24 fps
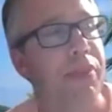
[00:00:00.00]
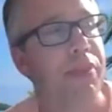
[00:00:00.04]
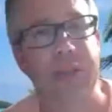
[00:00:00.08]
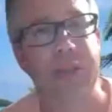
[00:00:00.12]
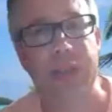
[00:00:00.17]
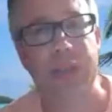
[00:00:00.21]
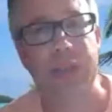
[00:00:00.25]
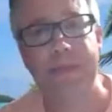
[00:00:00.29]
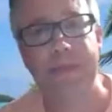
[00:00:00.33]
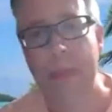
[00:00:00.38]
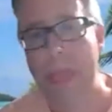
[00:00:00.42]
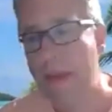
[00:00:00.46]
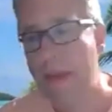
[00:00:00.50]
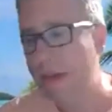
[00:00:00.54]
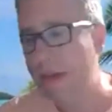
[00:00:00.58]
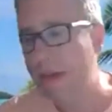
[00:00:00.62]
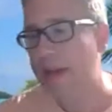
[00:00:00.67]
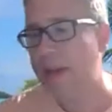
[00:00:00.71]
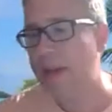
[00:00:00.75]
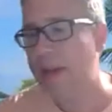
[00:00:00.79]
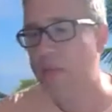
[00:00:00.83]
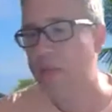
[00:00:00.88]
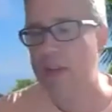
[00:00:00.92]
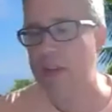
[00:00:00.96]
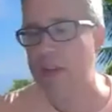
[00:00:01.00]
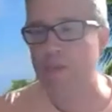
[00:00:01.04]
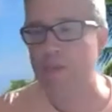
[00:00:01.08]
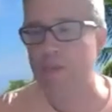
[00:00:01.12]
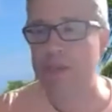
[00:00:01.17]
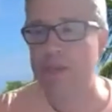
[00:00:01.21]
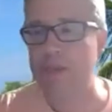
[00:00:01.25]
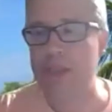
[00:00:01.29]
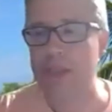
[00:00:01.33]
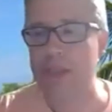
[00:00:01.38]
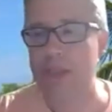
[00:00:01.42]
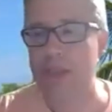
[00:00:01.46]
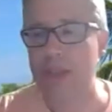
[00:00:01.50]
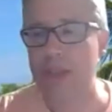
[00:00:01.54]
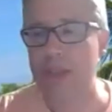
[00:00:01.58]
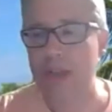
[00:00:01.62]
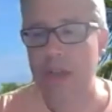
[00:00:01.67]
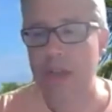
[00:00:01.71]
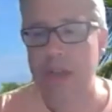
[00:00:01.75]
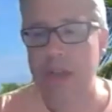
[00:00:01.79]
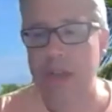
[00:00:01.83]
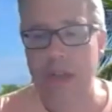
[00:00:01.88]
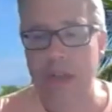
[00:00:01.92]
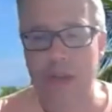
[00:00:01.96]
And in 12th position,
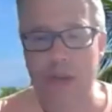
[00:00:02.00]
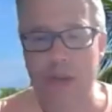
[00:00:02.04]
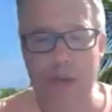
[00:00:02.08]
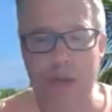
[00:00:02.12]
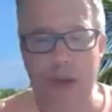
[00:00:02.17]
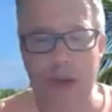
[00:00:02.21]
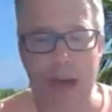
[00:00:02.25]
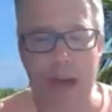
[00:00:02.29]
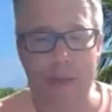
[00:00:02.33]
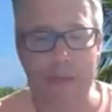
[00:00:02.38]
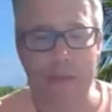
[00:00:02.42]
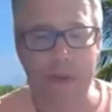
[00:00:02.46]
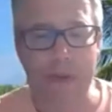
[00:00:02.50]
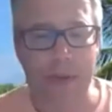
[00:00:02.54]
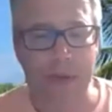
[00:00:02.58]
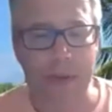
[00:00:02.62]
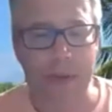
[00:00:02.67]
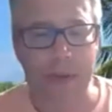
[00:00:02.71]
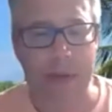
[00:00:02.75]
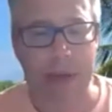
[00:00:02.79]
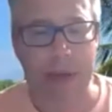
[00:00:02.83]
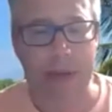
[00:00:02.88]
you have your bass and